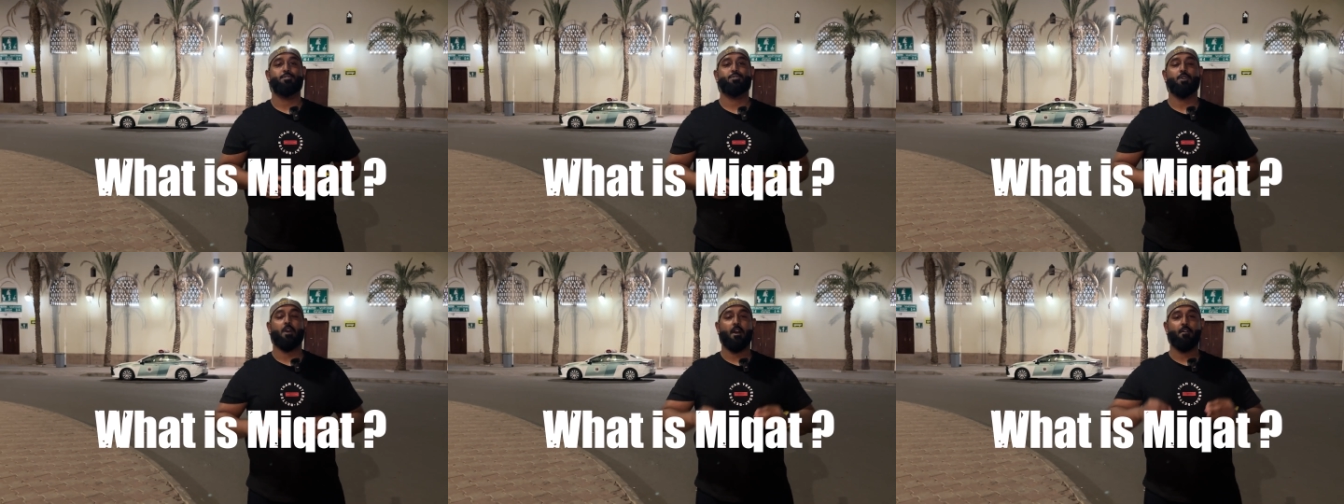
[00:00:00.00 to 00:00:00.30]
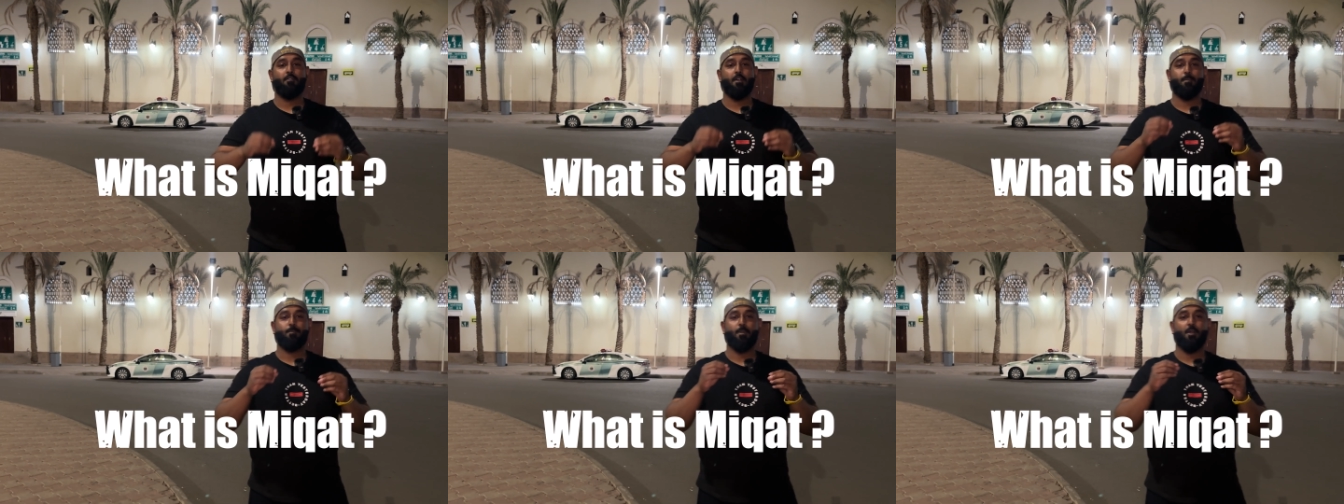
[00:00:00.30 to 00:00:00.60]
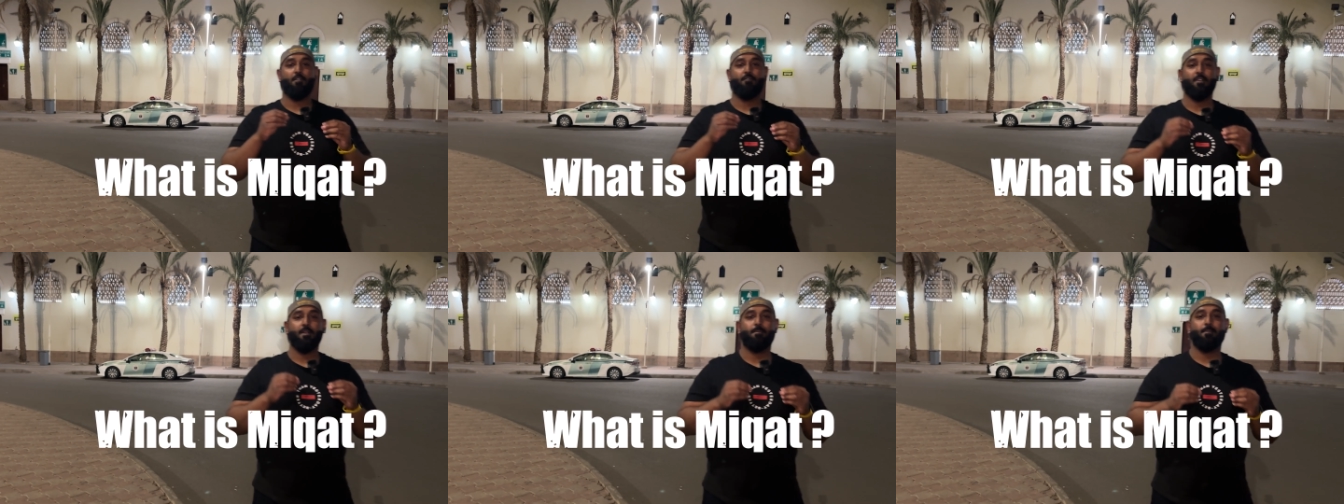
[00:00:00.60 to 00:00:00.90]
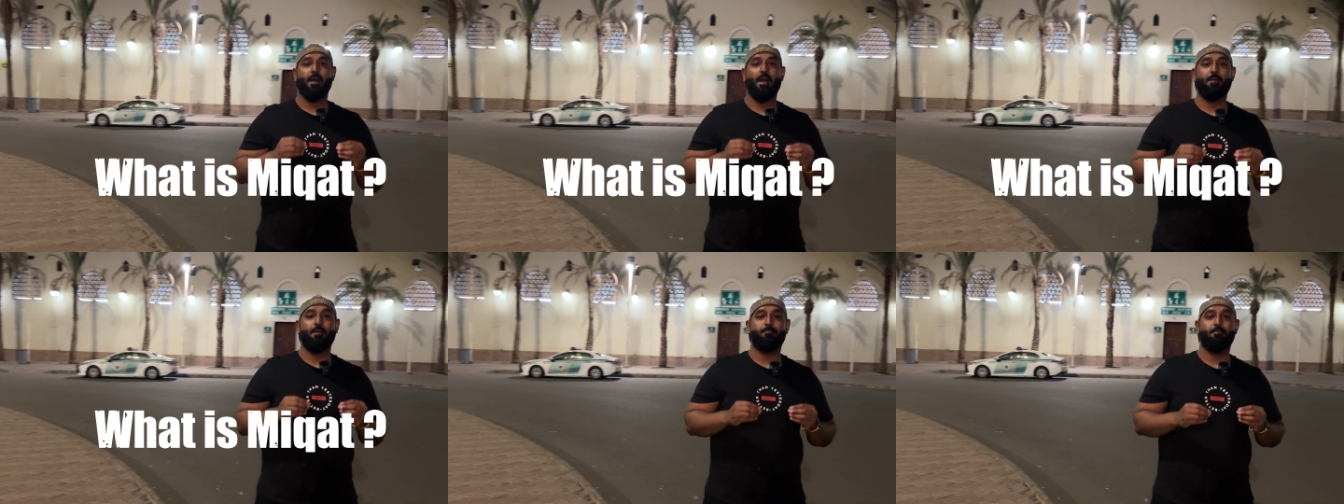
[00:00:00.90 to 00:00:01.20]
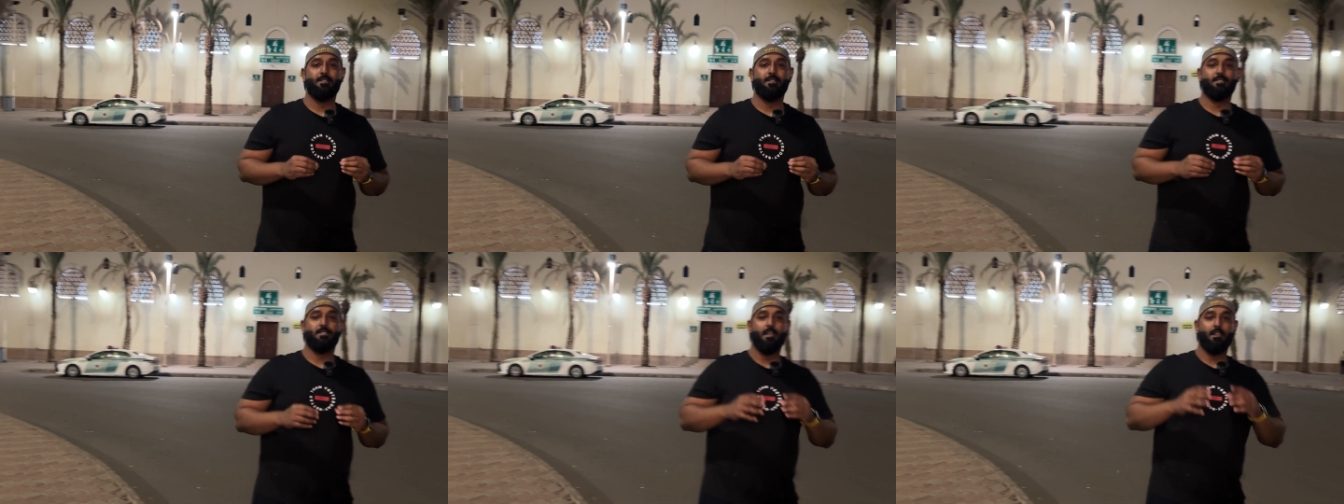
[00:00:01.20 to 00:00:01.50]
So our Prophet
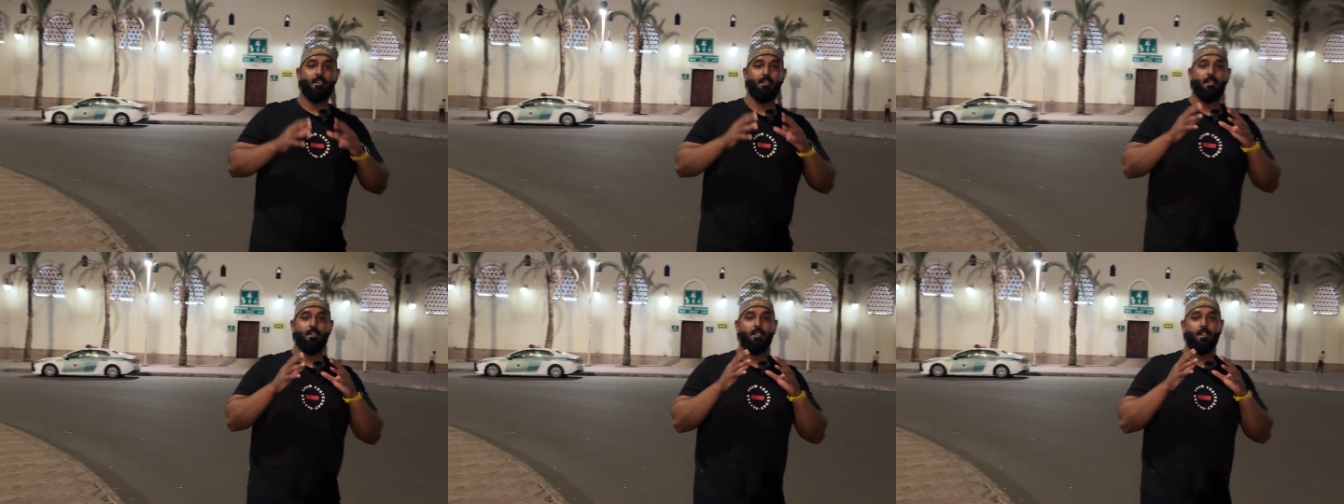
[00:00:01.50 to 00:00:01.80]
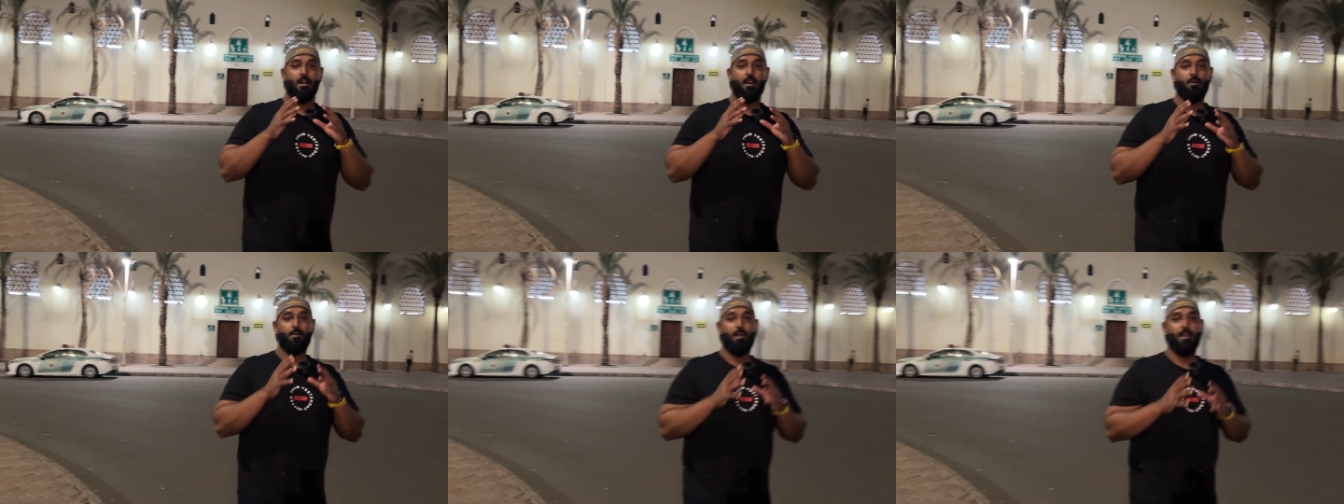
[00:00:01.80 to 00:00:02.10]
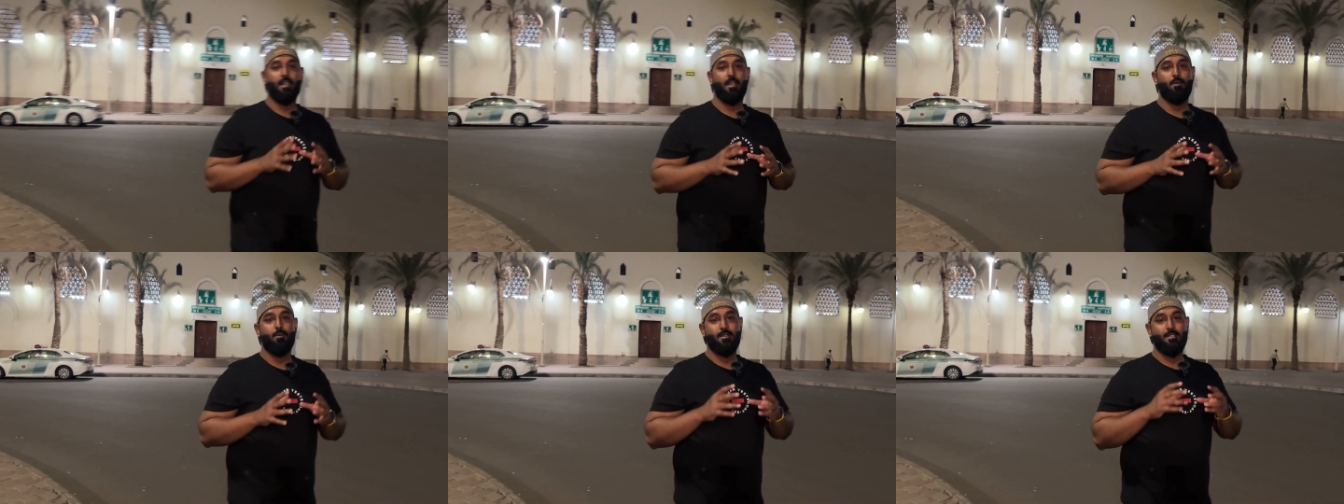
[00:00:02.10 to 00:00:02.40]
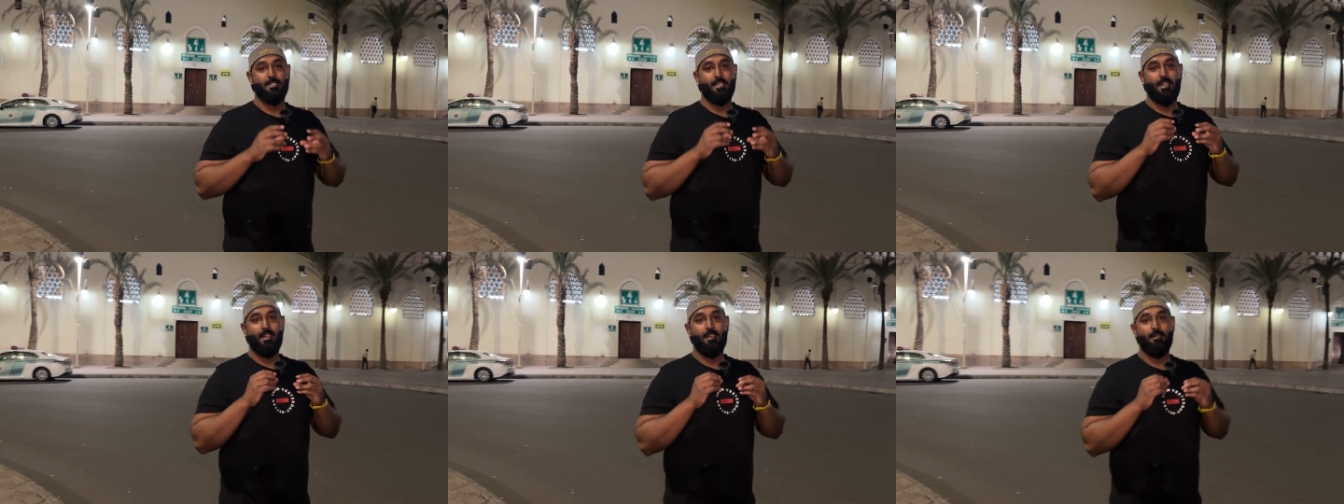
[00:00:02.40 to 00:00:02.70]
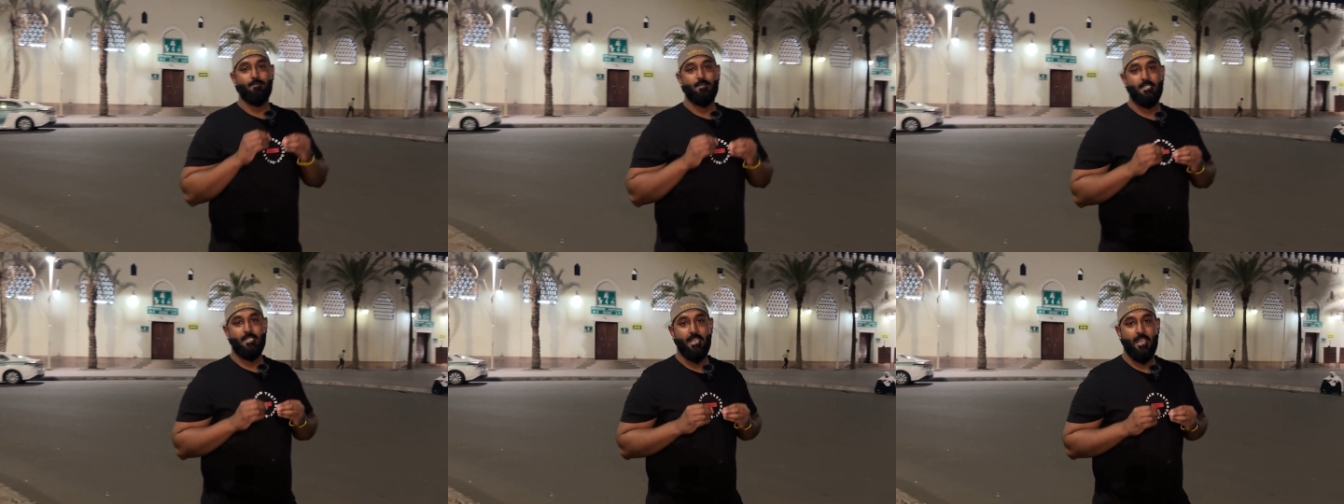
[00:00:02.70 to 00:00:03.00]
Muhammad sallallahu alaihi
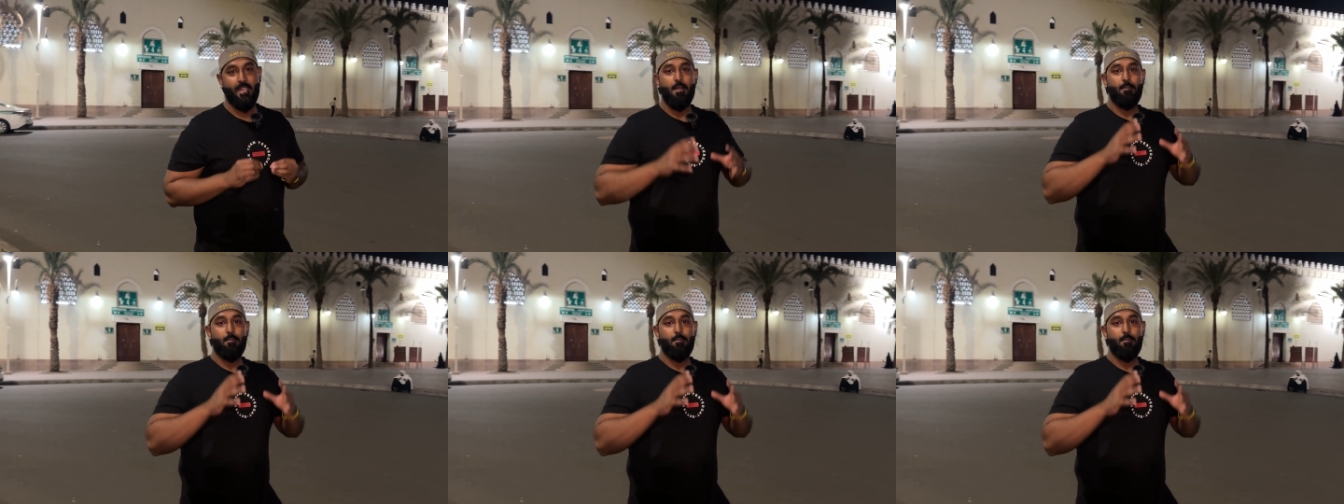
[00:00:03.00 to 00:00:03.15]
wasallam said